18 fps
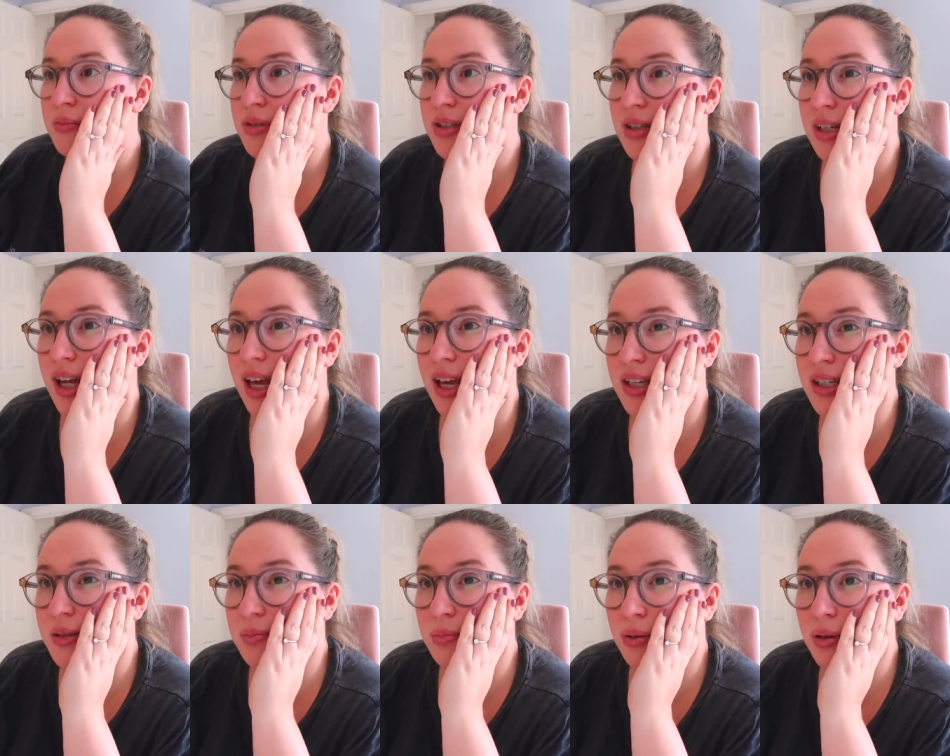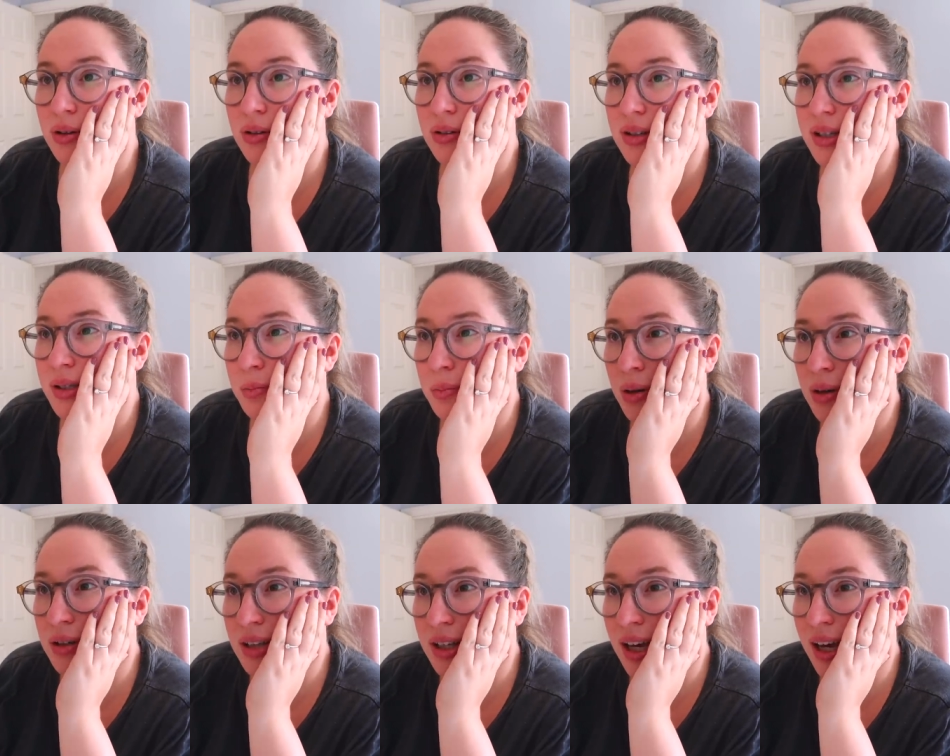I'm just going to export this
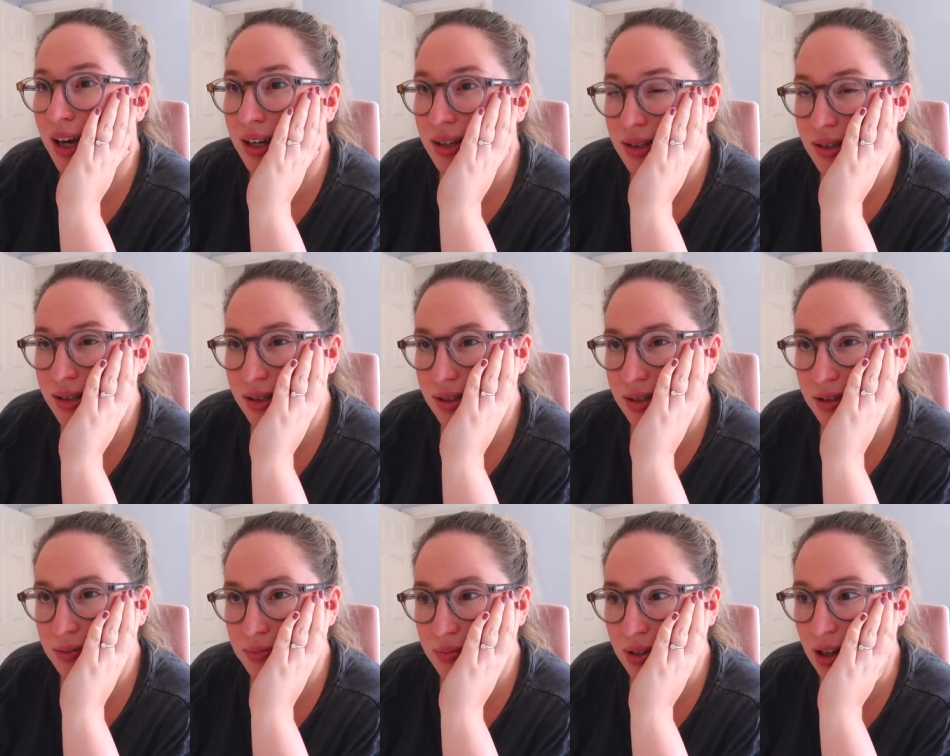podcast.